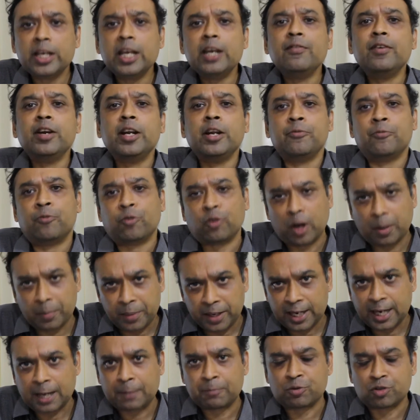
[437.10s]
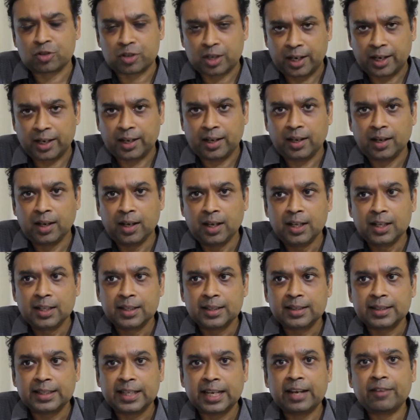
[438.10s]
So even in Framingham
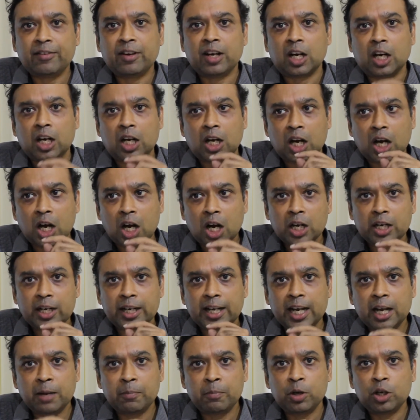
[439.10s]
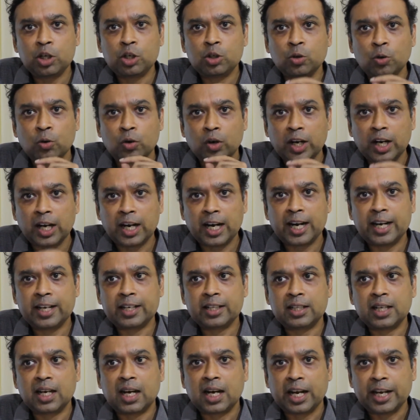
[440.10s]
study, they were not able to
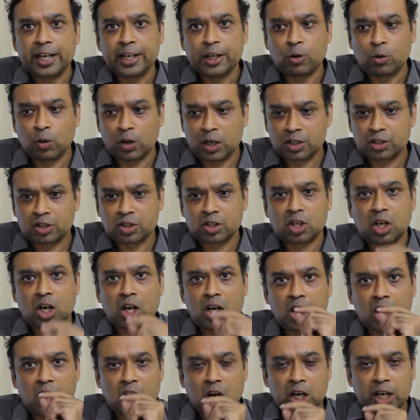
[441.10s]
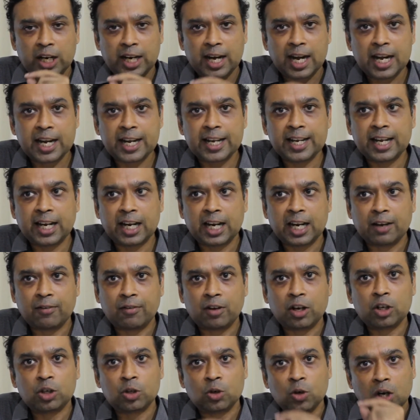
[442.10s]
relate the high cholesterol or
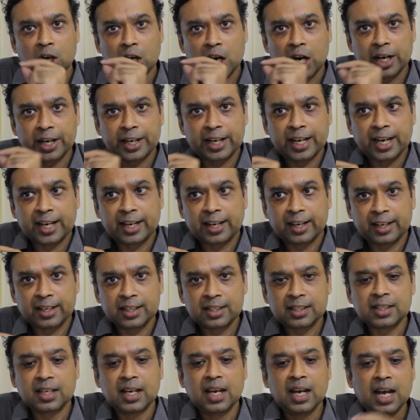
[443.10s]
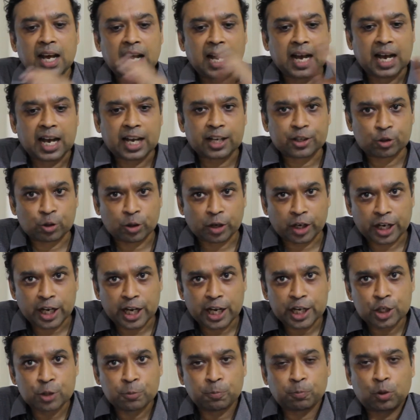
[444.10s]
LDL level to cardiac risk
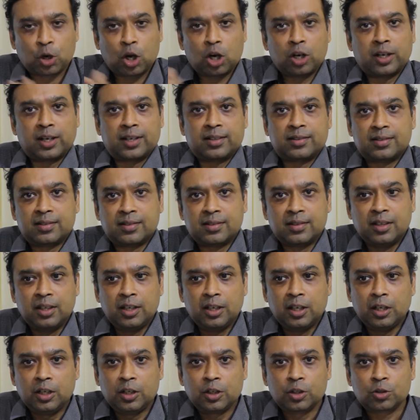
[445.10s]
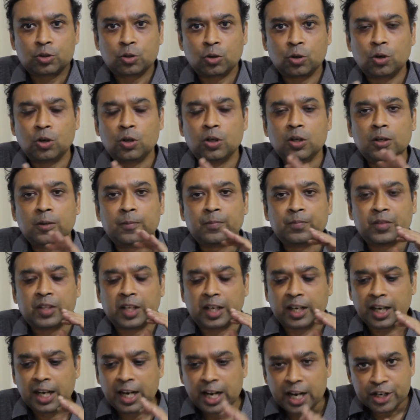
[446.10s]
as your age progress. So
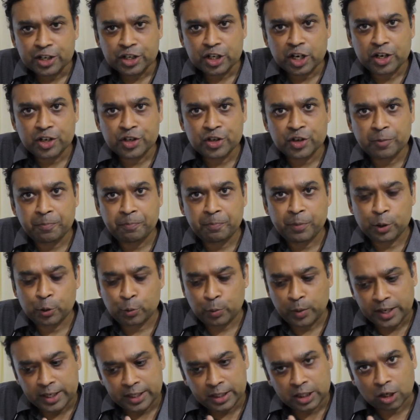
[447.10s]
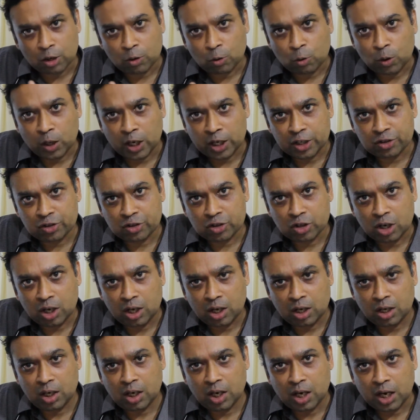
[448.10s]
the relationship between the
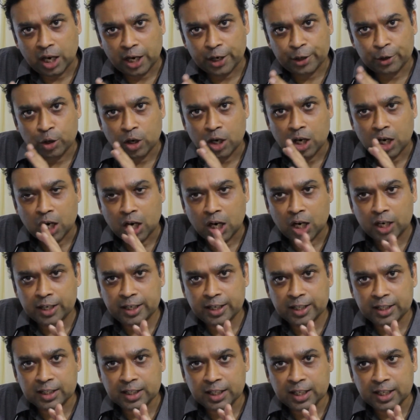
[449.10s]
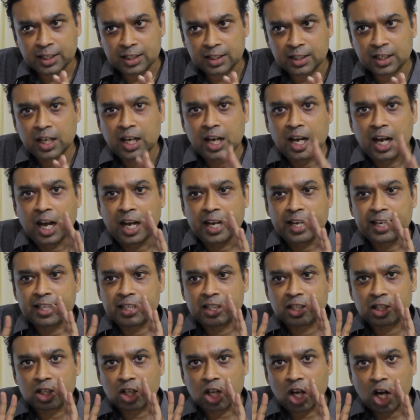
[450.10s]
cholesterol and your heart disease
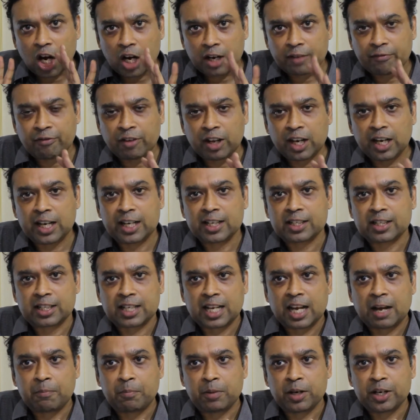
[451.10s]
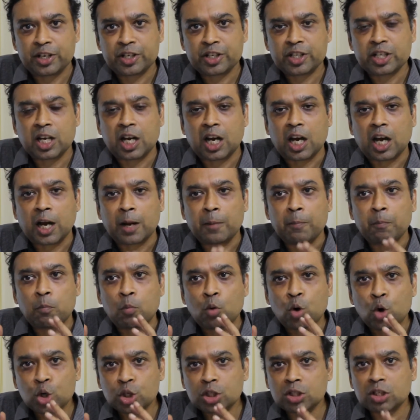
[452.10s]
is not well established,
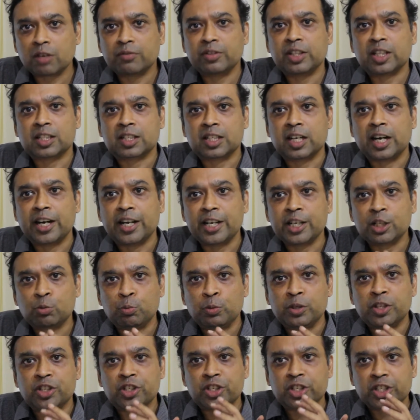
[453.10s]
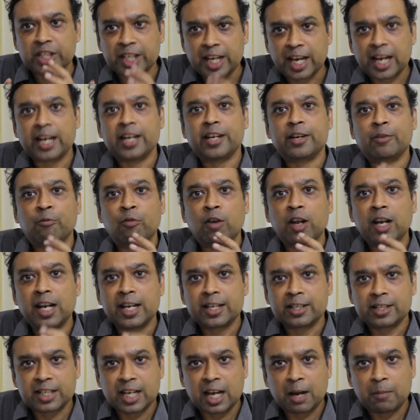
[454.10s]
and most of the studies which say
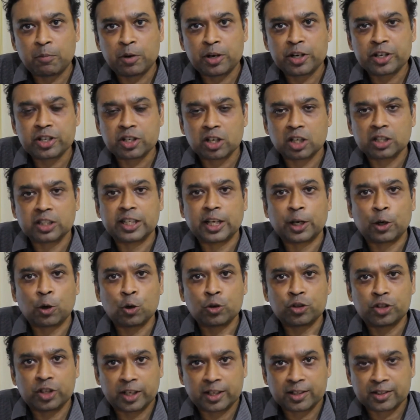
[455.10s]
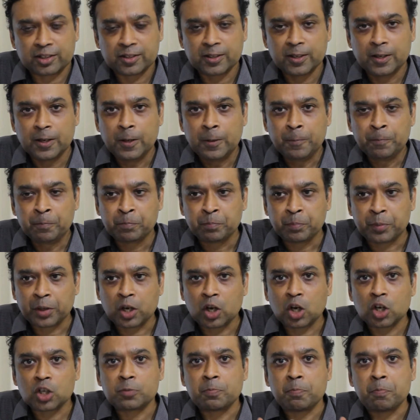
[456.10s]
it well established are erroneous,
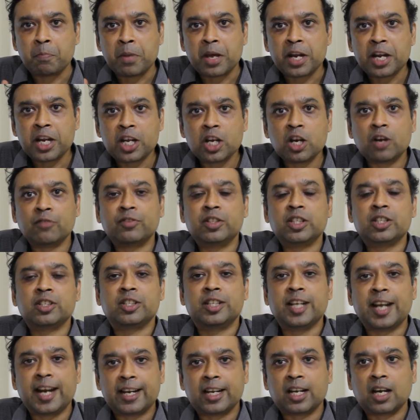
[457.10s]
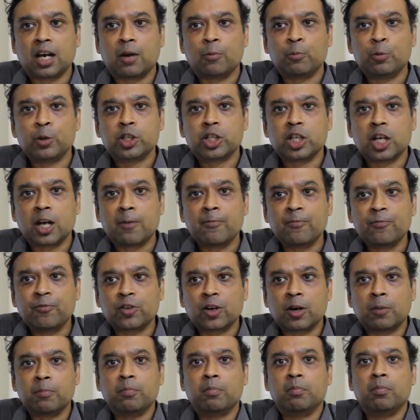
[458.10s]
because many of this data which
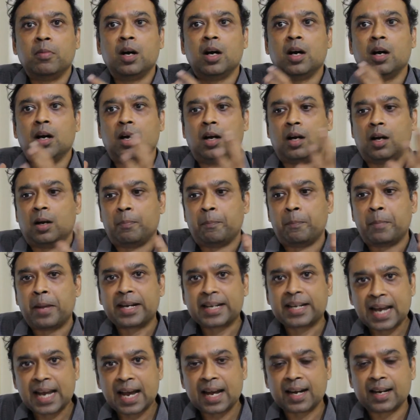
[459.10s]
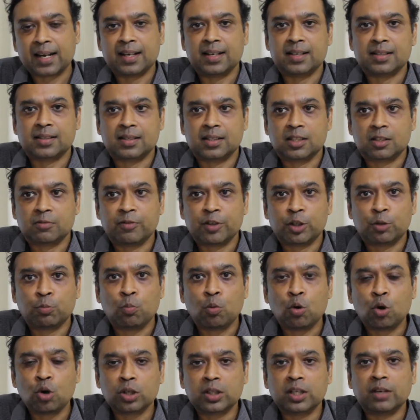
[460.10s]
come from
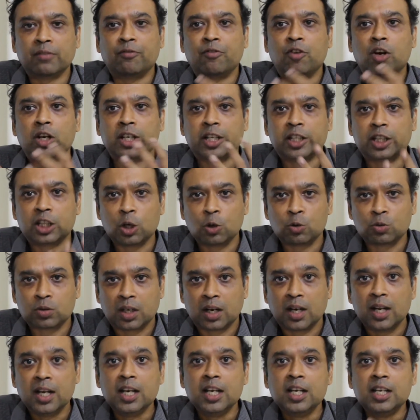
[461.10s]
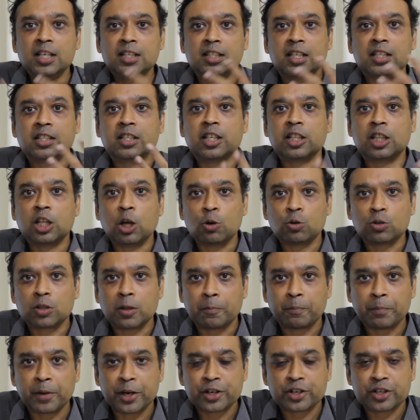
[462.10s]
meta-analysis with more than 40,000,
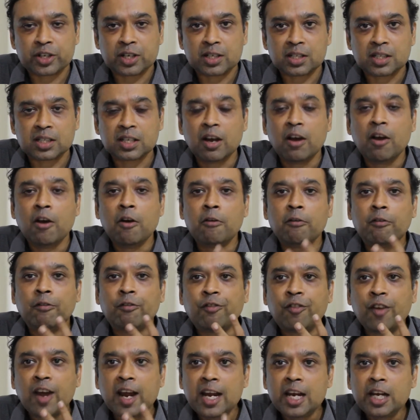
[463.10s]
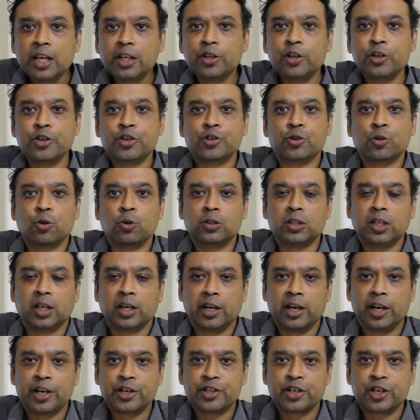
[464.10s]
60,000 patients fail to
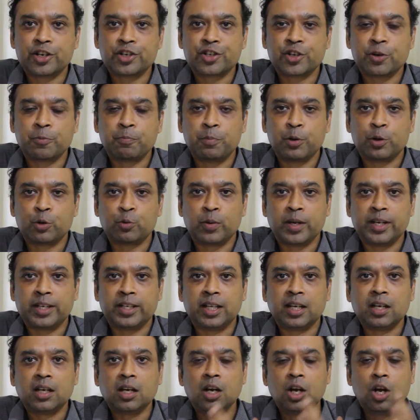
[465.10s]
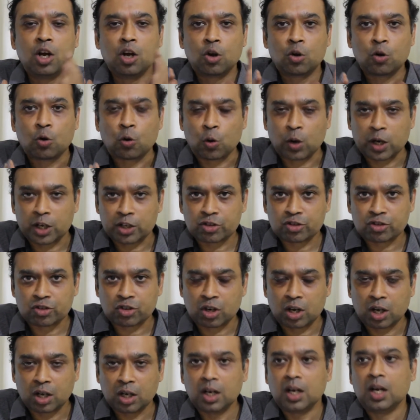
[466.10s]
show the relationship between the
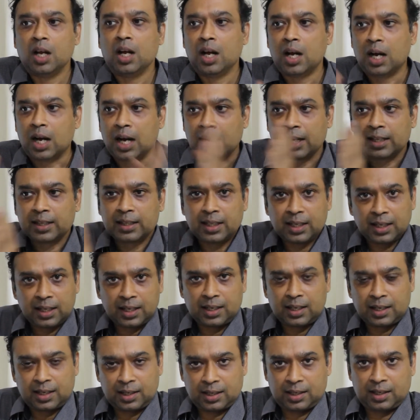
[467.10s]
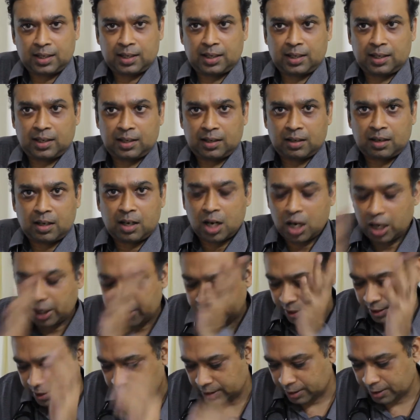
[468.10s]
cholesterol and the
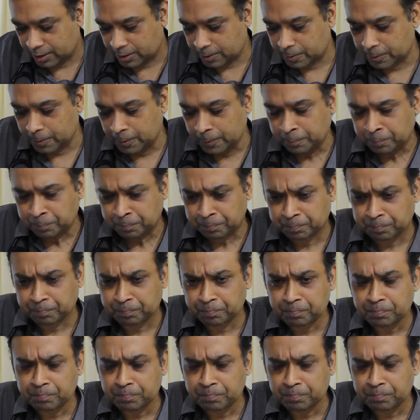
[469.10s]
heart disease.